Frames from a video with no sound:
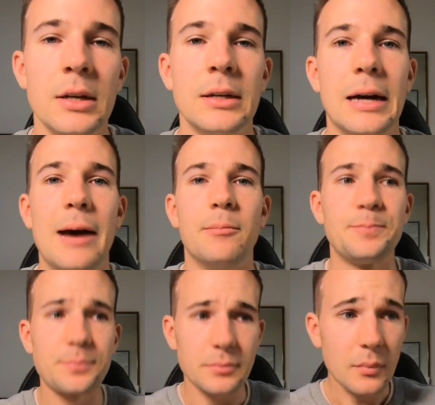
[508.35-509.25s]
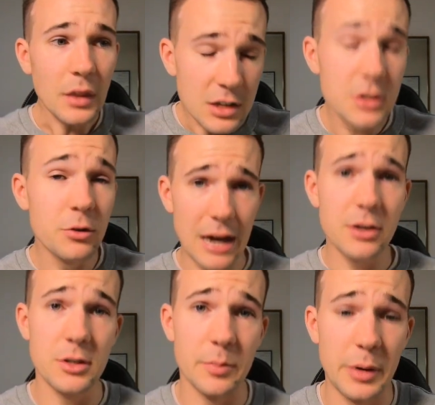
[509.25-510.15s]
Um, still can
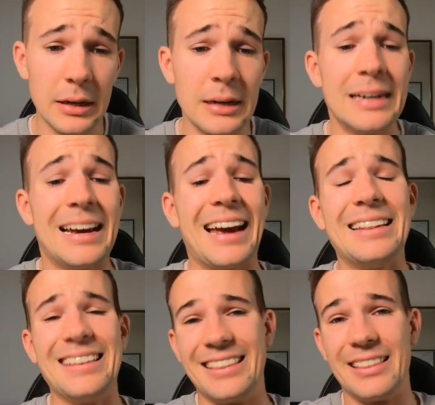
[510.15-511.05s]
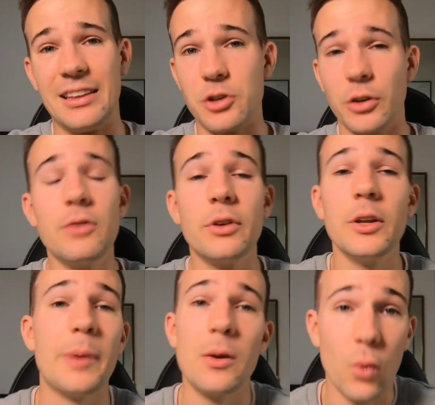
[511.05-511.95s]
use a bit, and there's only really
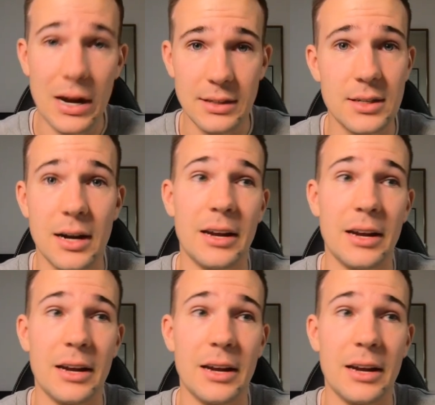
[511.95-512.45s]
been one study.